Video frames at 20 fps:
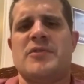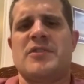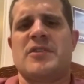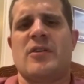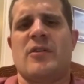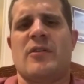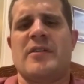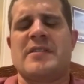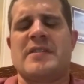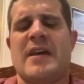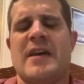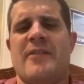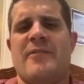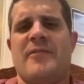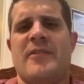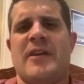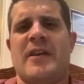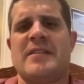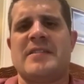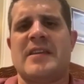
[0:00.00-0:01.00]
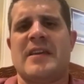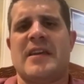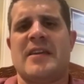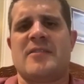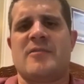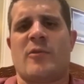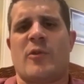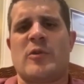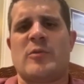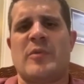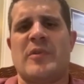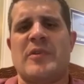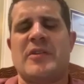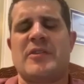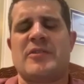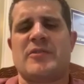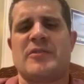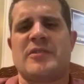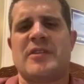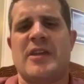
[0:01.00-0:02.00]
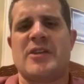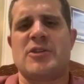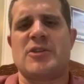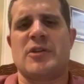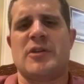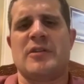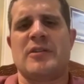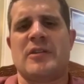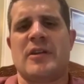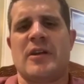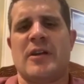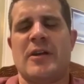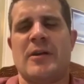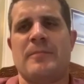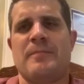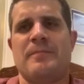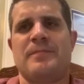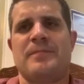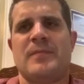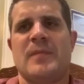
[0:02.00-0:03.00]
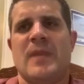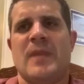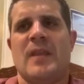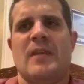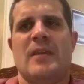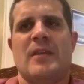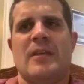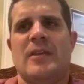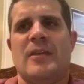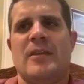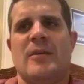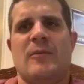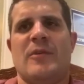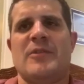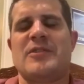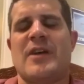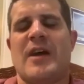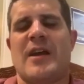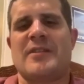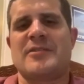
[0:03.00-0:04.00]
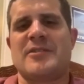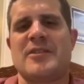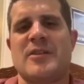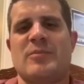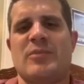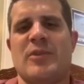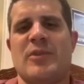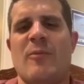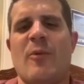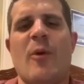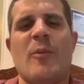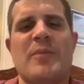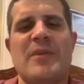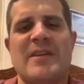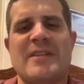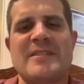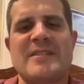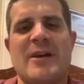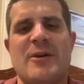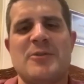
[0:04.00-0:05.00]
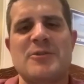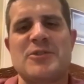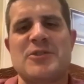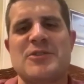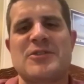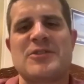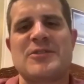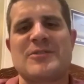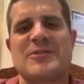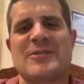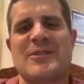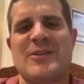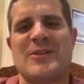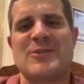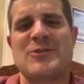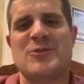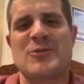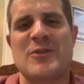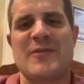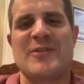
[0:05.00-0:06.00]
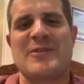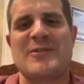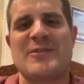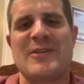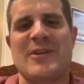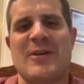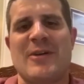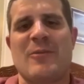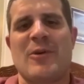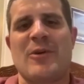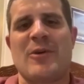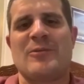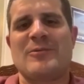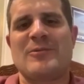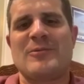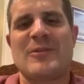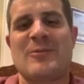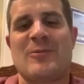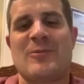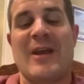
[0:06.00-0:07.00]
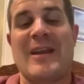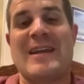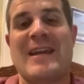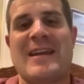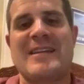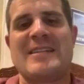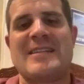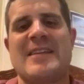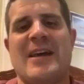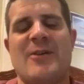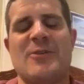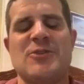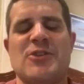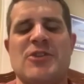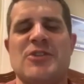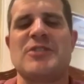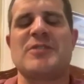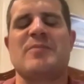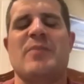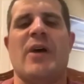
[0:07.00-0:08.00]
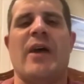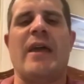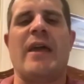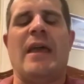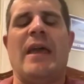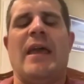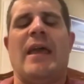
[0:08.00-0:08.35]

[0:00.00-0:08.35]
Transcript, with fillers: So as I think as I get towards my dissertation, um, which honestly probably won't be intelligence driven, uh, well, writing on intelligence, but